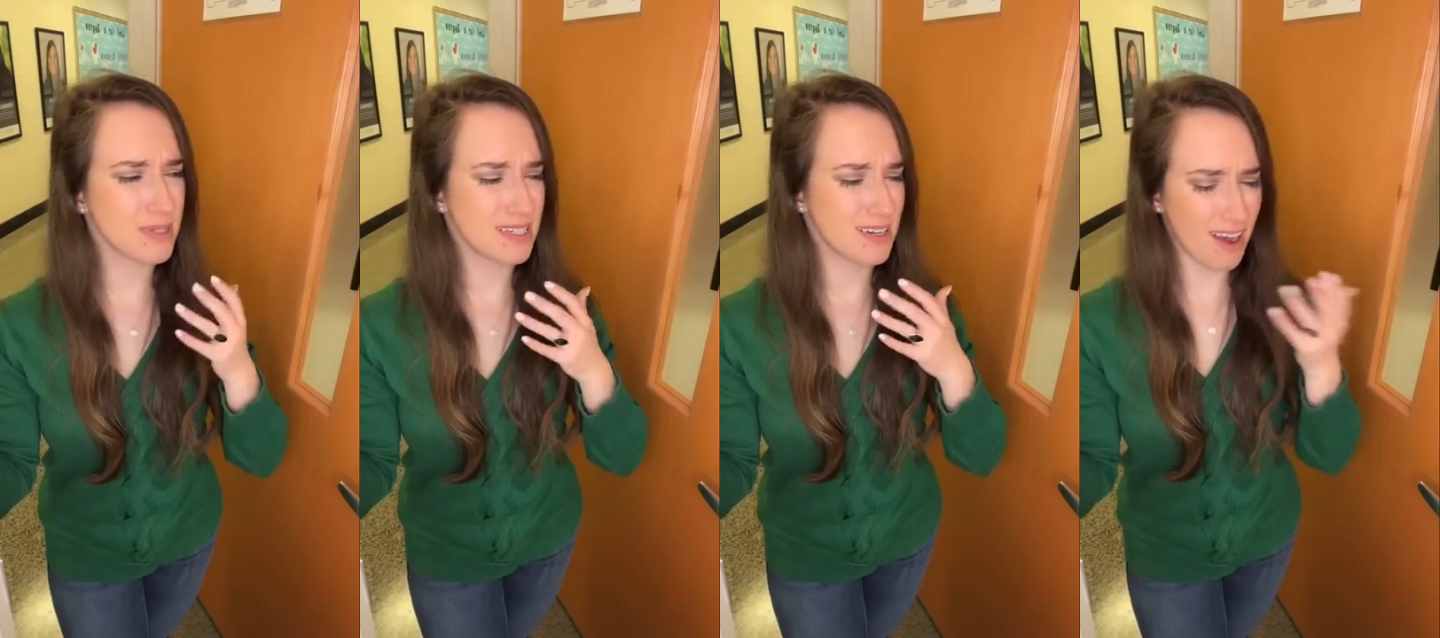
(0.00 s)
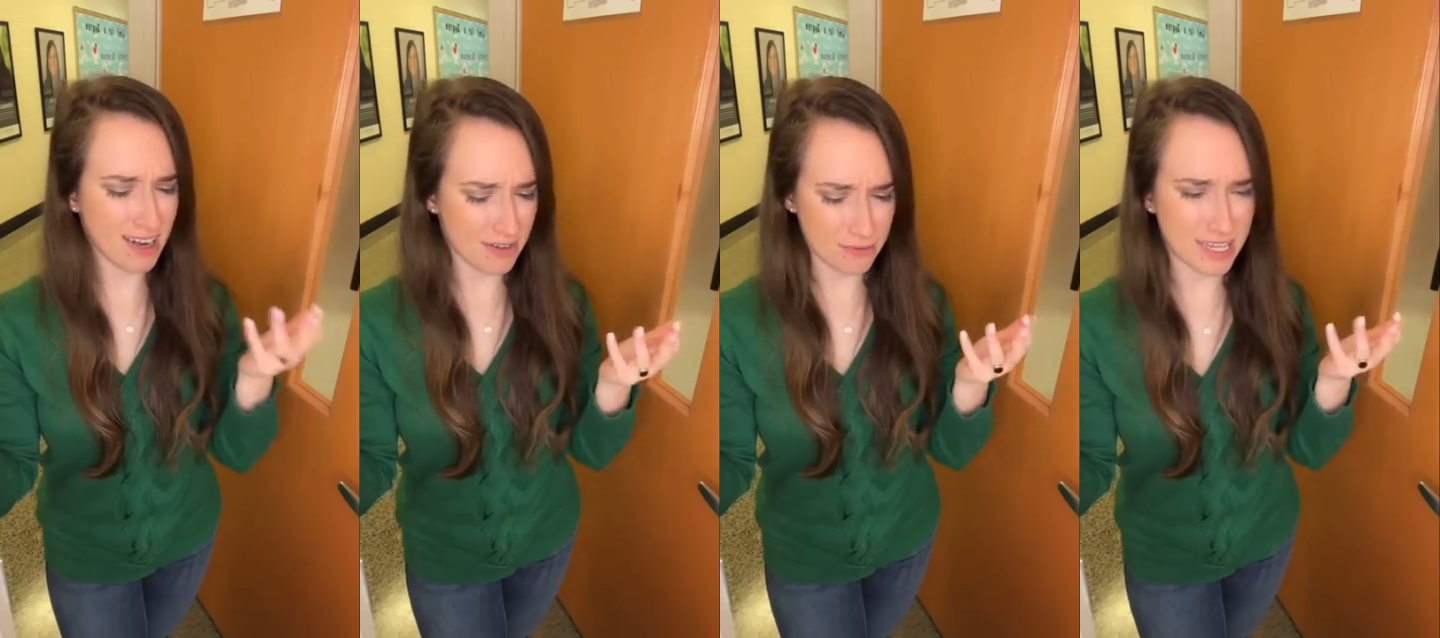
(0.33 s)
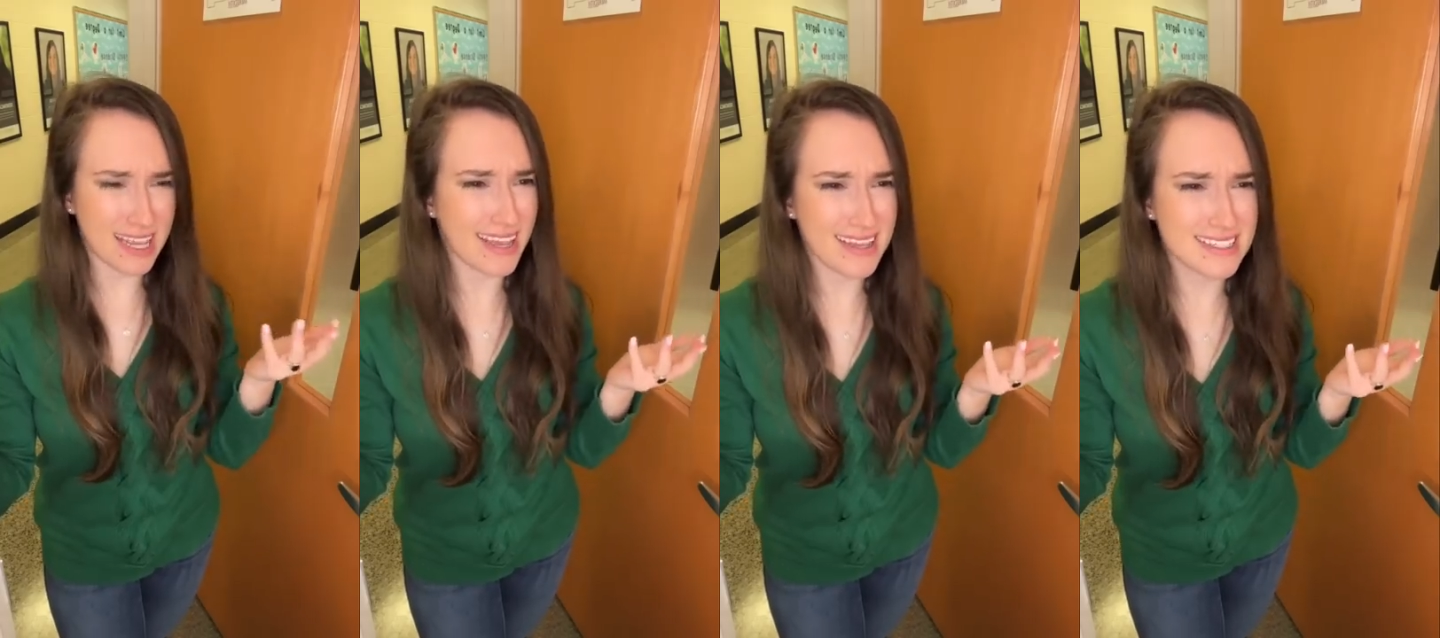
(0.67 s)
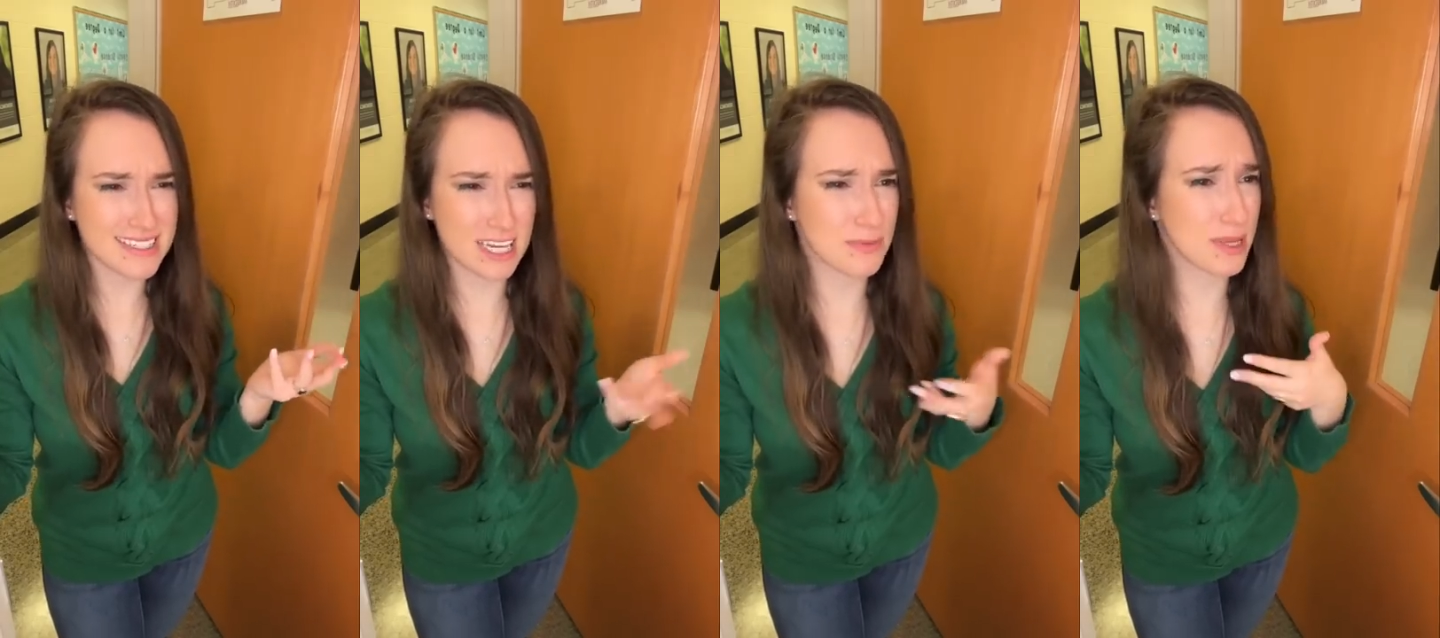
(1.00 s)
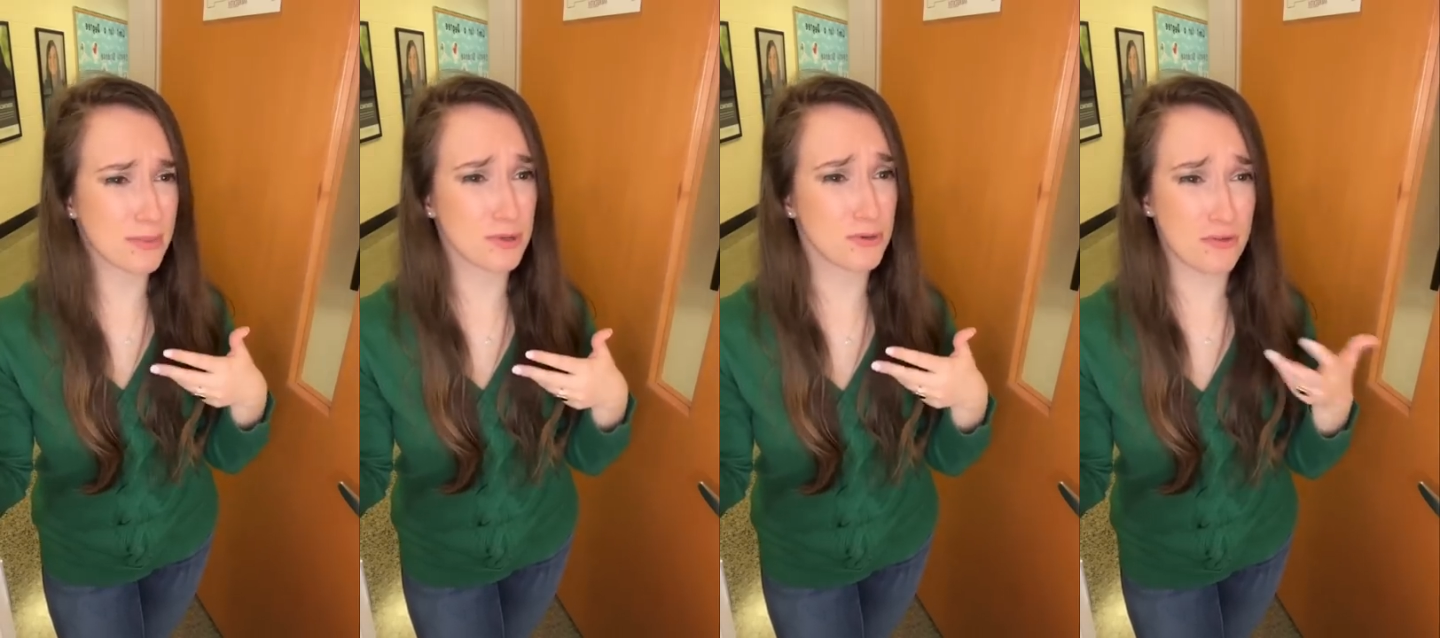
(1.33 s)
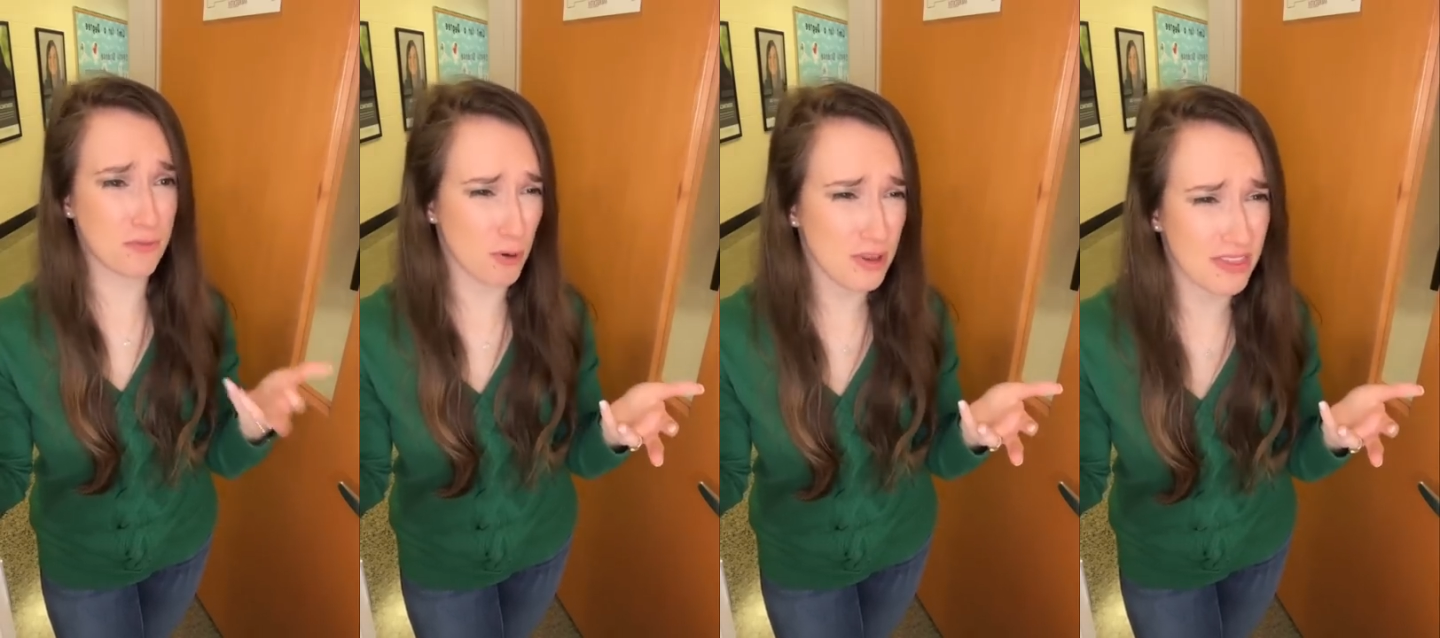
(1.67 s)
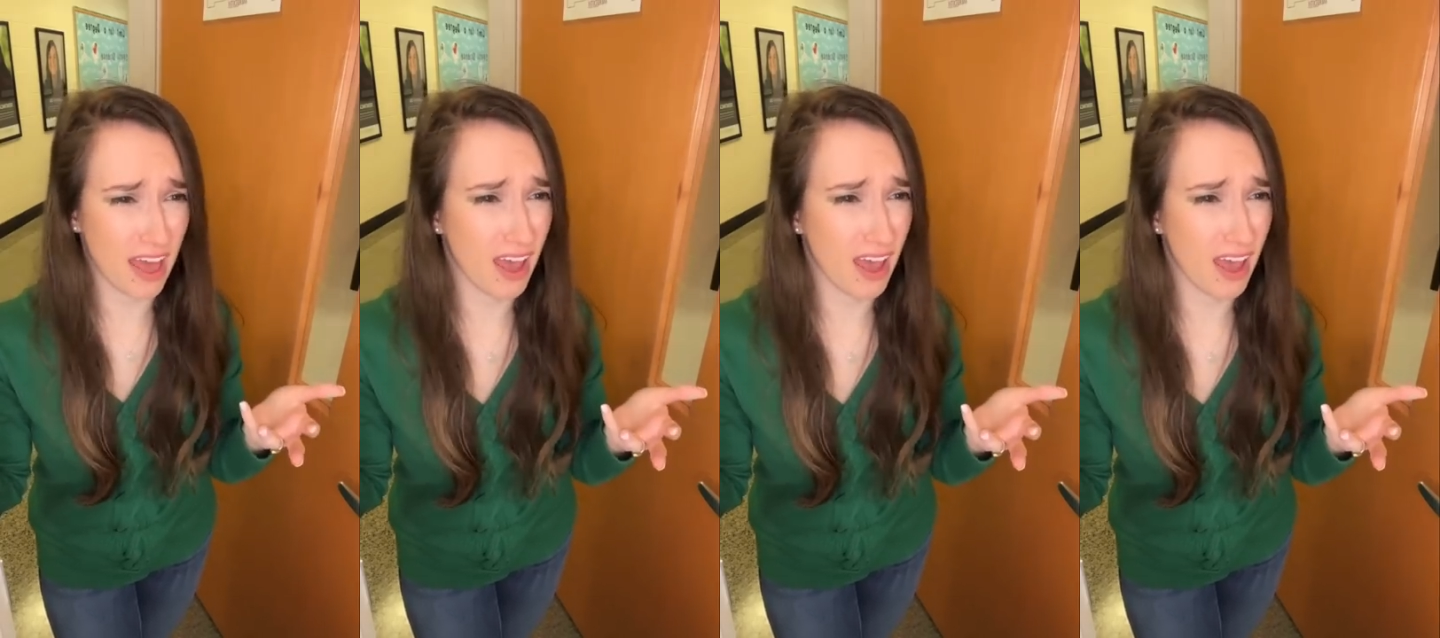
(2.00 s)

But not every kid's gonna be able to afford